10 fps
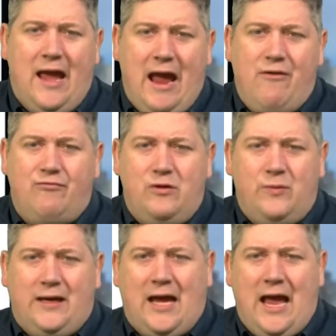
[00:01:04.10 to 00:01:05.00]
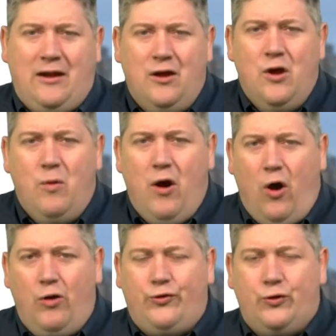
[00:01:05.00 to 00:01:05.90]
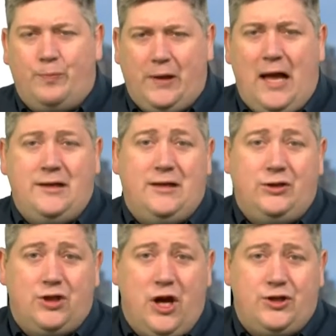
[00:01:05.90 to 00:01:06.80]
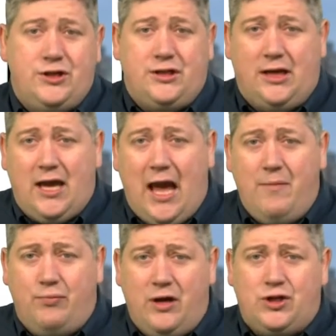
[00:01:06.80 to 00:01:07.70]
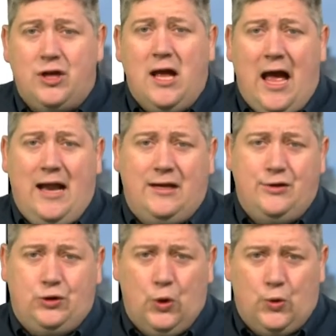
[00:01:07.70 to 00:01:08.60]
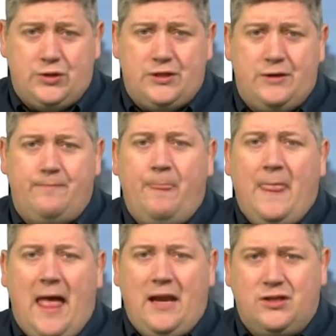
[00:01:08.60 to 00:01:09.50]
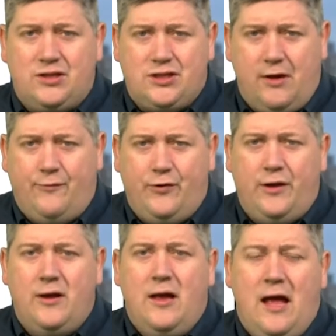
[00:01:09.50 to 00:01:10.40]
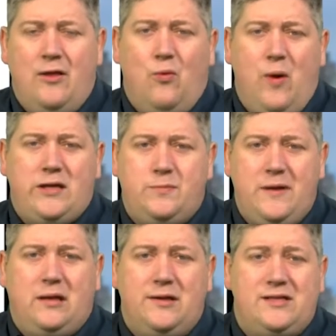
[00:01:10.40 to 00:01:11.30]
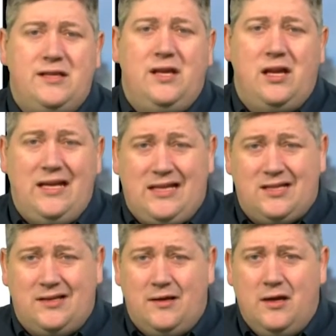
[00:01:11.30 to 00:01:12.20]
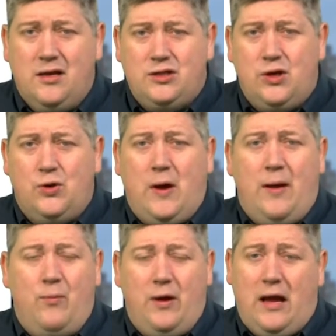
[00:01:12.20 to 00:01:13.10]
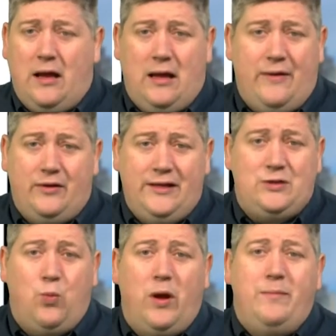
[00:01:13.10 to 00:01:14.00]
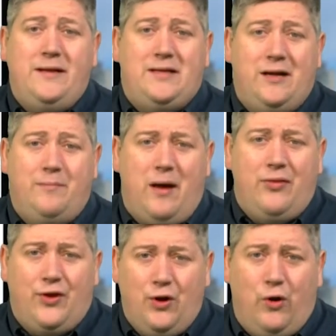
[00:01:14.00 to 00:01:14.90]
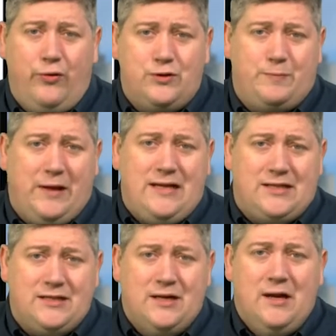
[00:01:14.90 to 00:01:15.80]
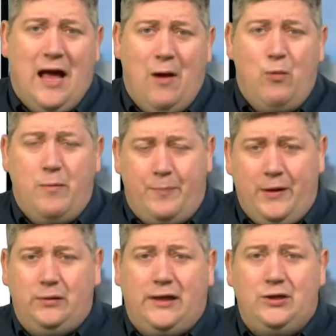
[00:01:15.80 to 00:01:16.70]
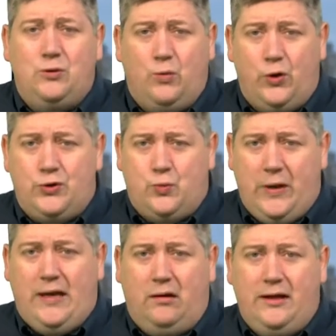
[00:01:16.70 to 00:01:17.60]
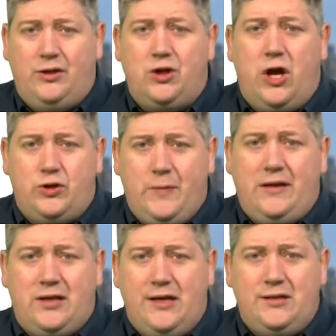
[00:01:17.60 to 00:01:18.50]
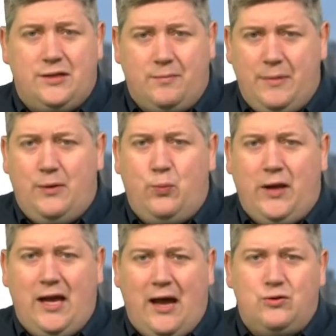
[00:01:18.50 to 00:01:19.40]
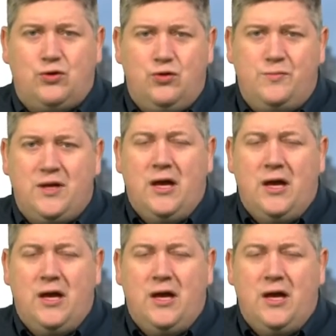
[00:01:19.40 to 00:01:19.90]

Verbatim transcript: every weekend. We're also planting churches in Cambridge and in Dorset and in Suffolk and in the West Midlands in Nuneaton. So um, we have at least one meeting a month in all those places, and we're building towards weekly church meetings and midweek house groups,